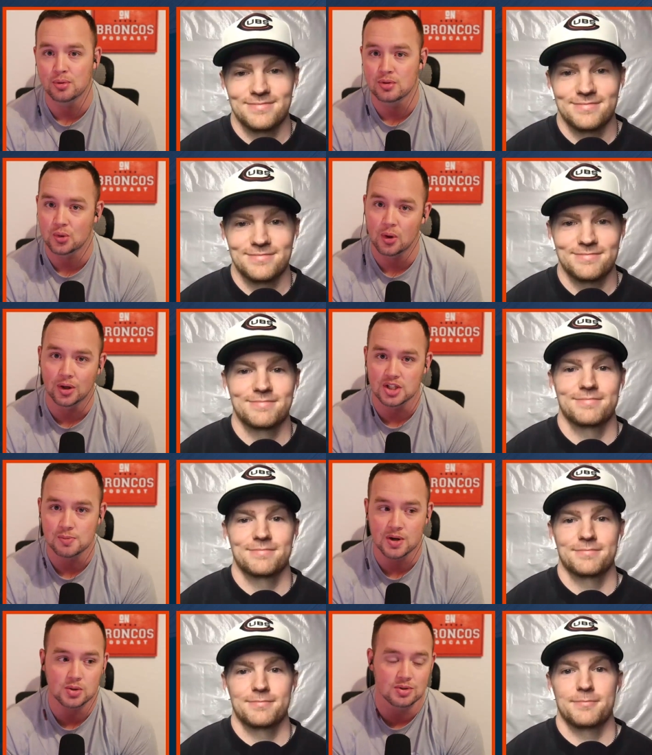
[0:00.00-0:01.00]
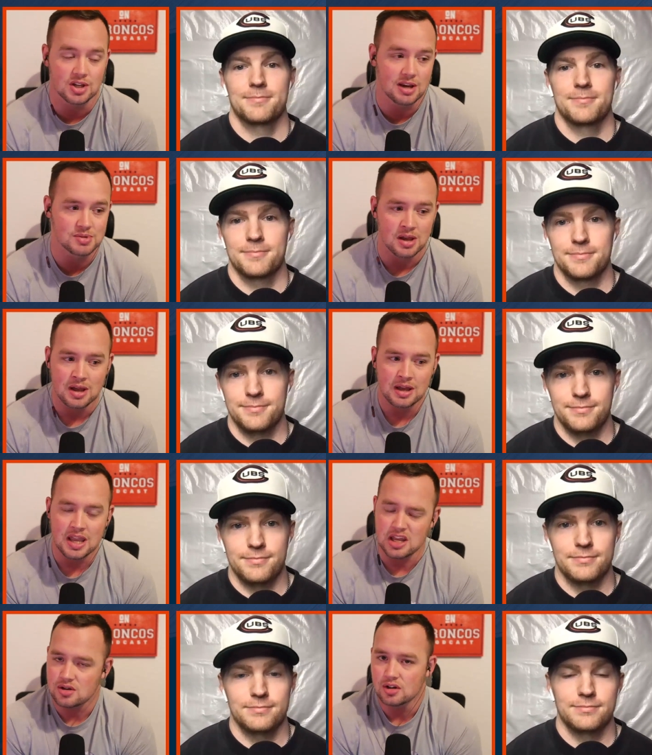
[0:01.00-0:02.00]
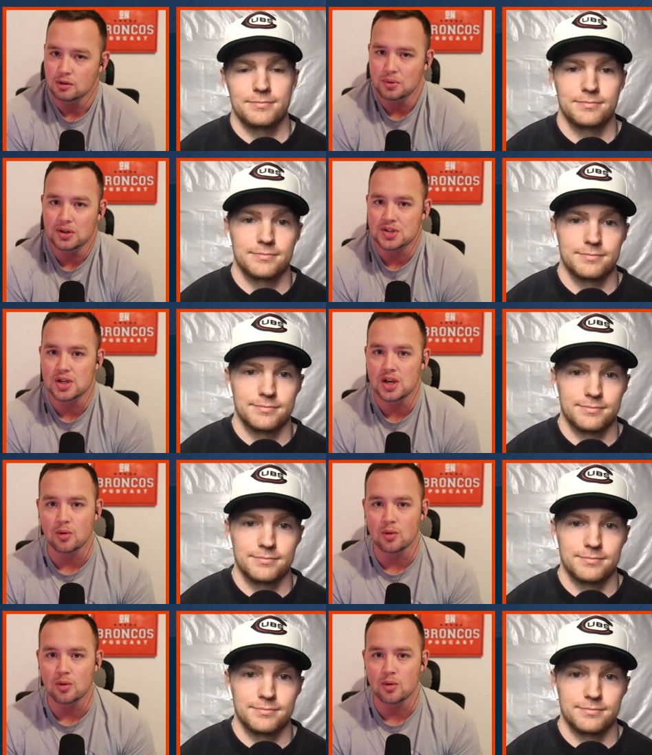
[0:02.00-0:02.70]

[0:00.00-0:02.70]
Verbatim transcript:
Speaker 1: role on special teams, he could be a secret